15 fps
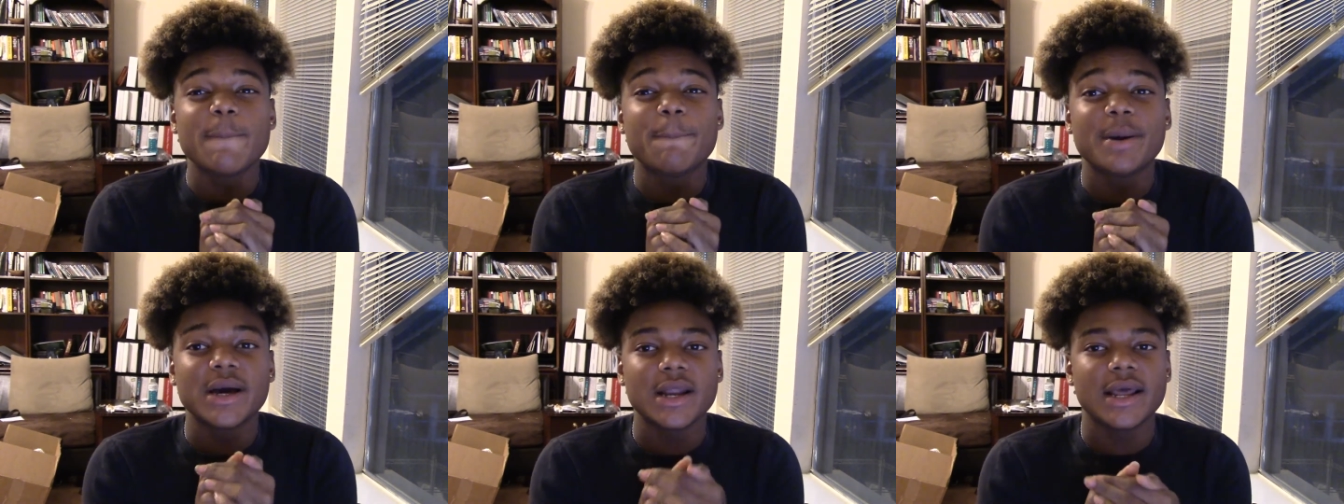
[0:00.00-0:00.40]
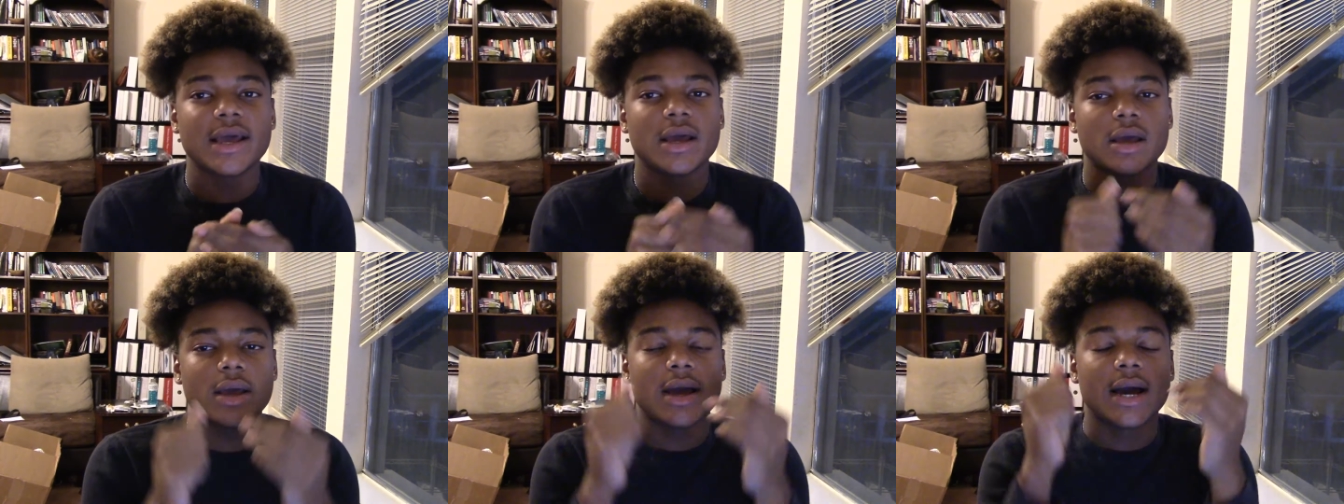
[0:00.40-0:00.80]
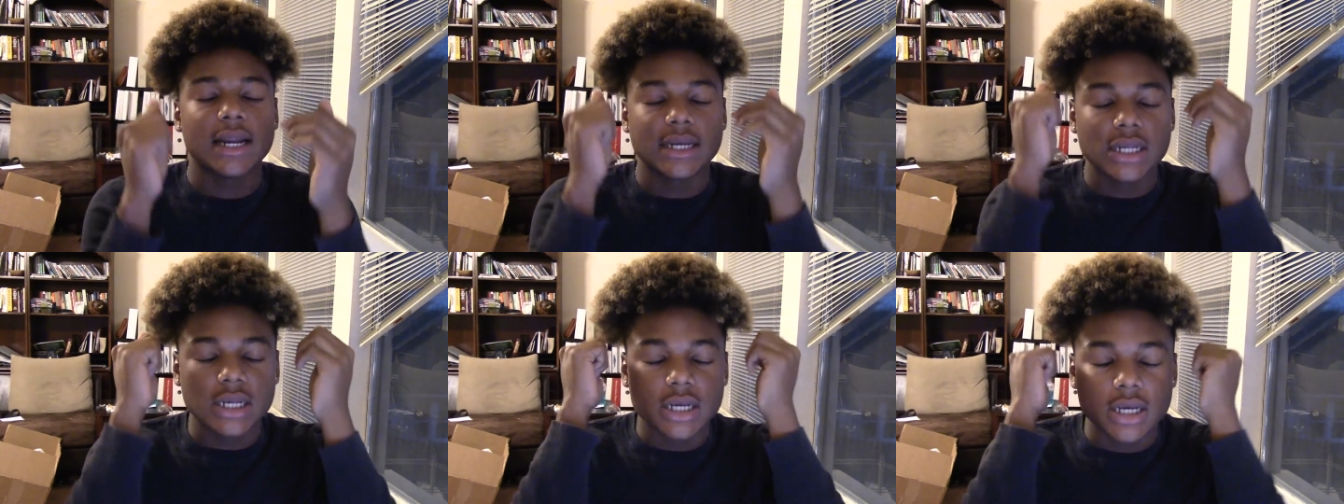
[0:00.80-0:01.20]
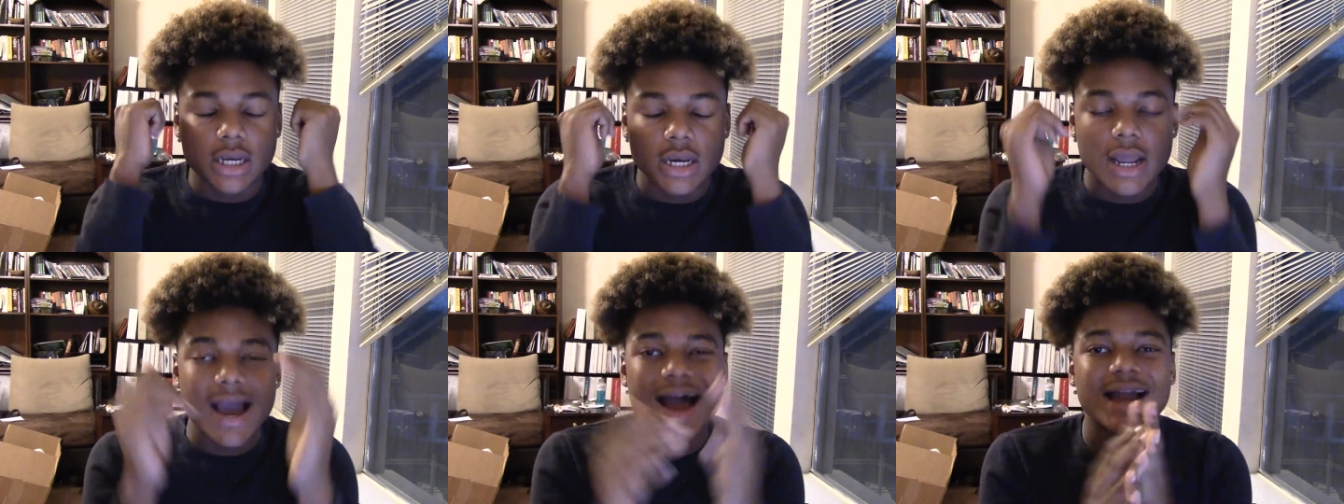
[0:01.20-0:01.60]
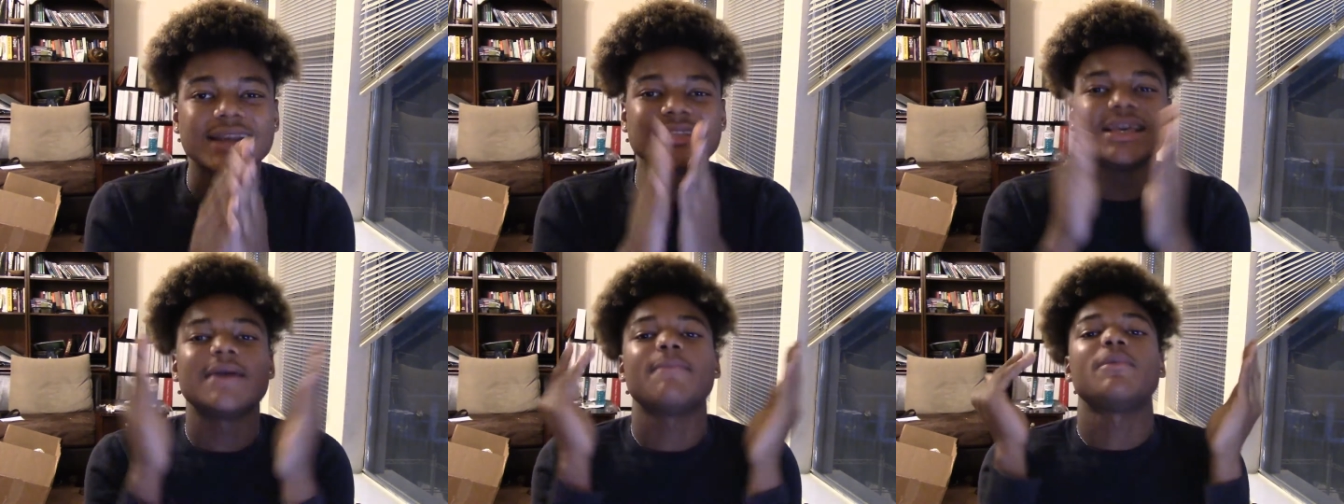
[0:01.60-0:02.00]
but I did
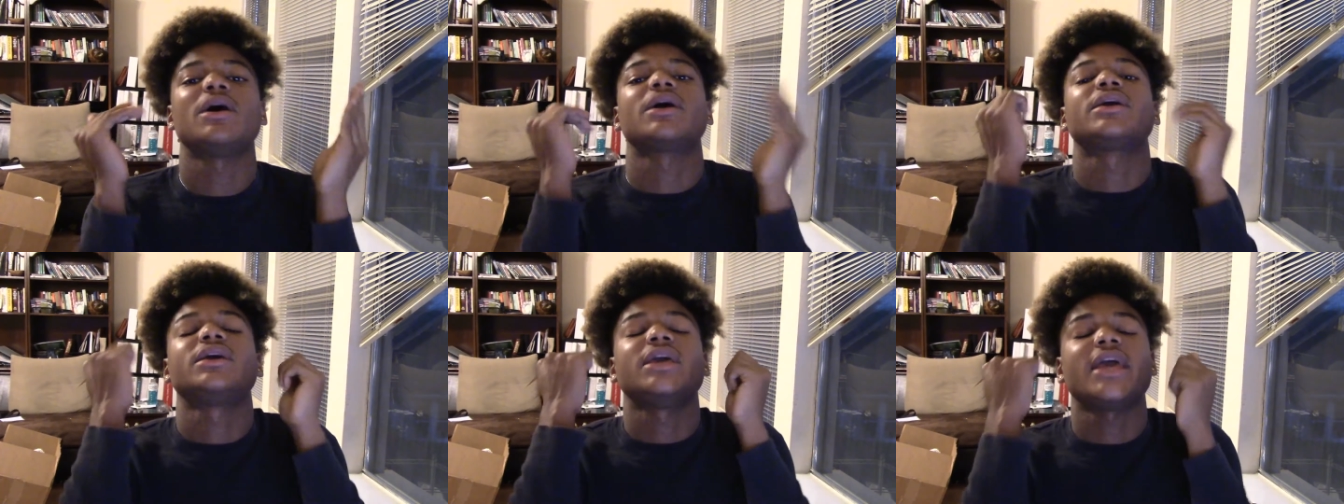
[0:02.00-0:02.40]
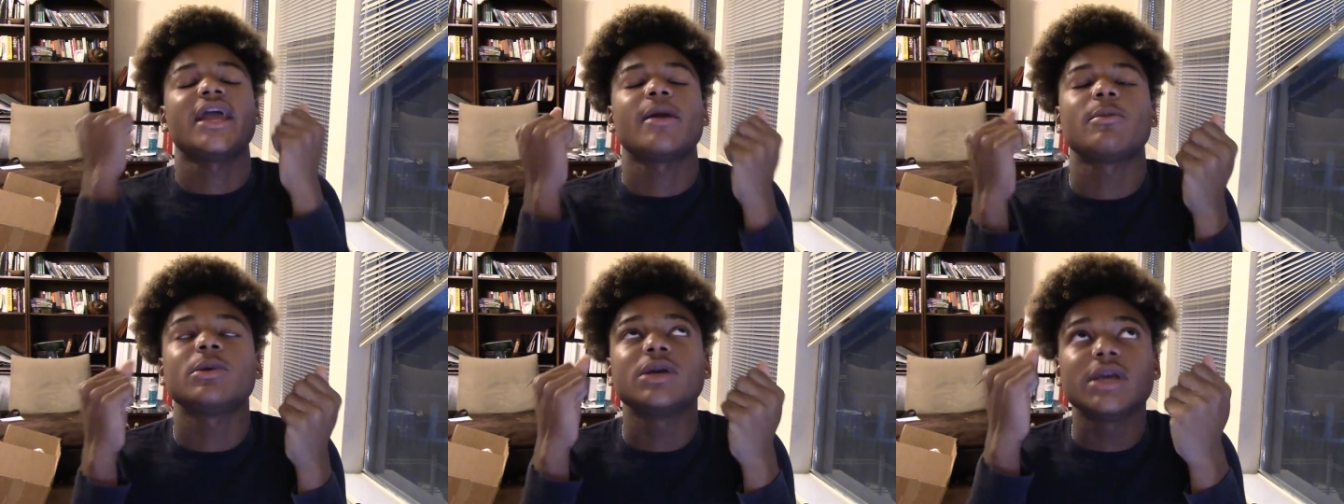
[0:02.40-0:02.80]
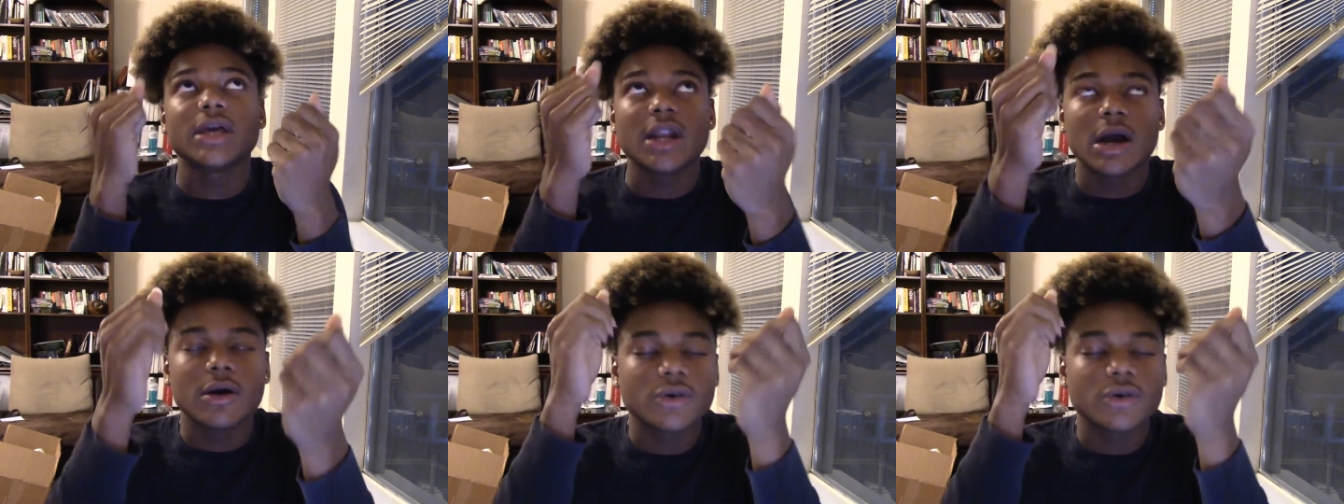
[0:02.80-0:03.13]
not get my camera yet.